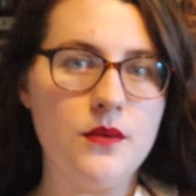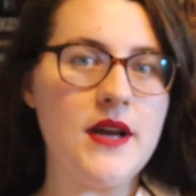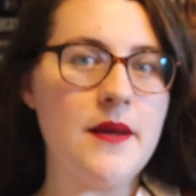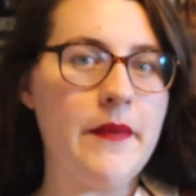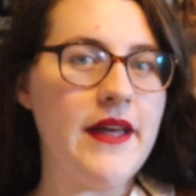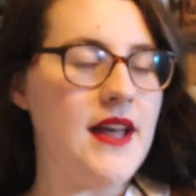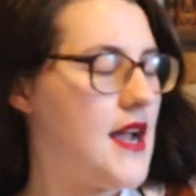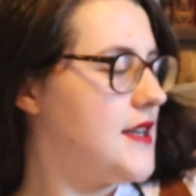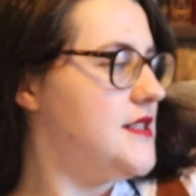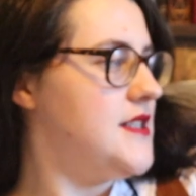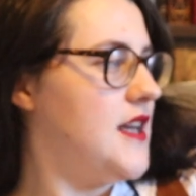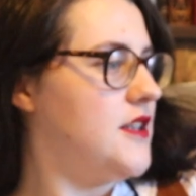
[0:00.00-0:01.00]
Welcome back
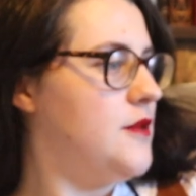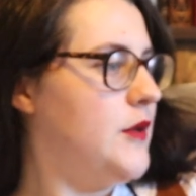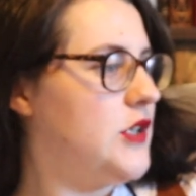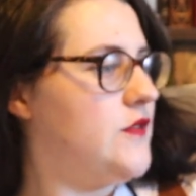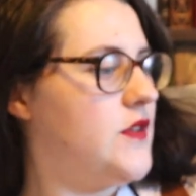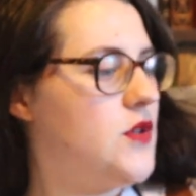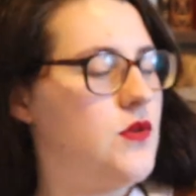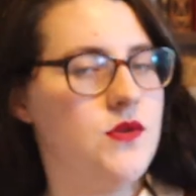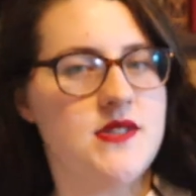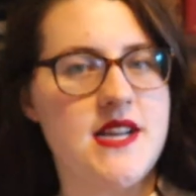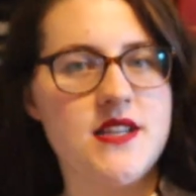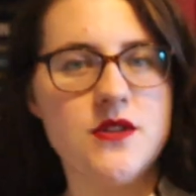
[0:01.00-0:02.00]
to Dead Good Book
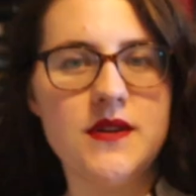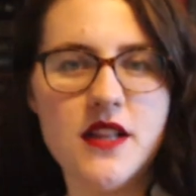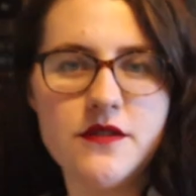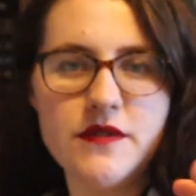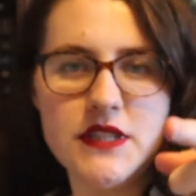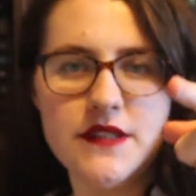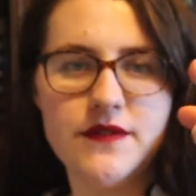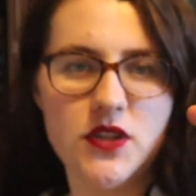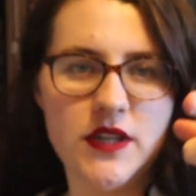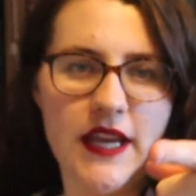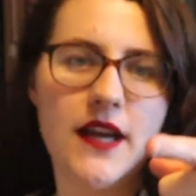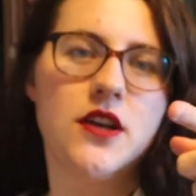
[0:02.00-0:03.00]
Reviews and to another reading
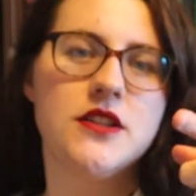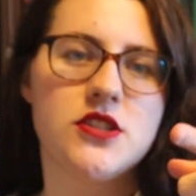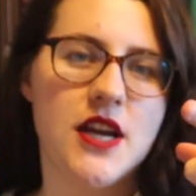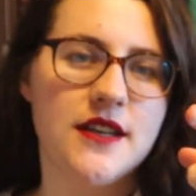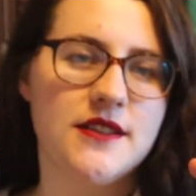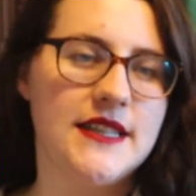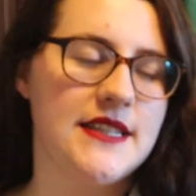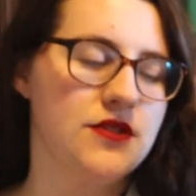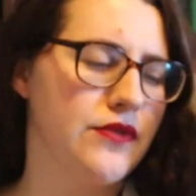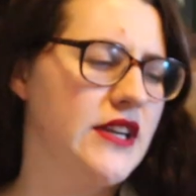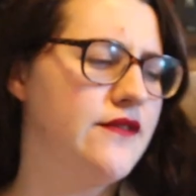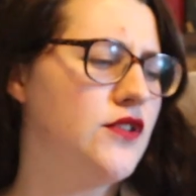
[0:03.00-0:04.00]
vlog here on the channel. It is
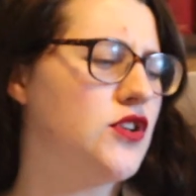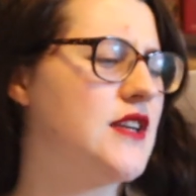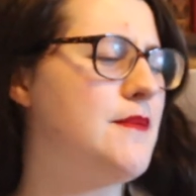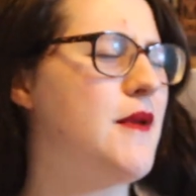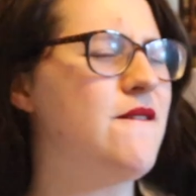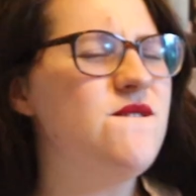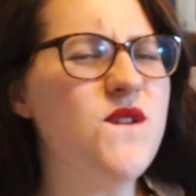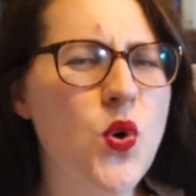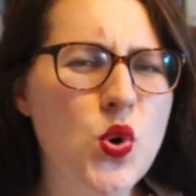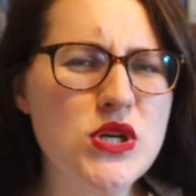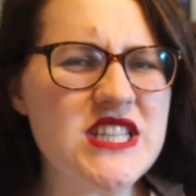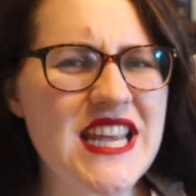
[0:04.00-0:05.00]
reading vlog number
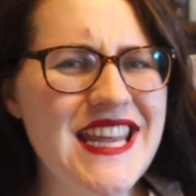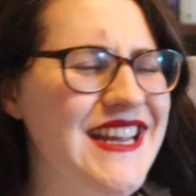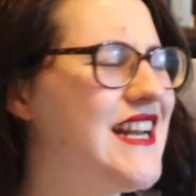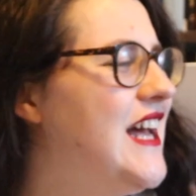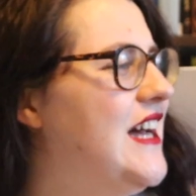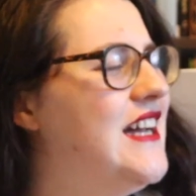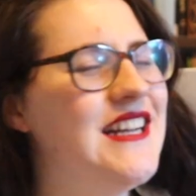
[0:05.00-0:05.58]
14.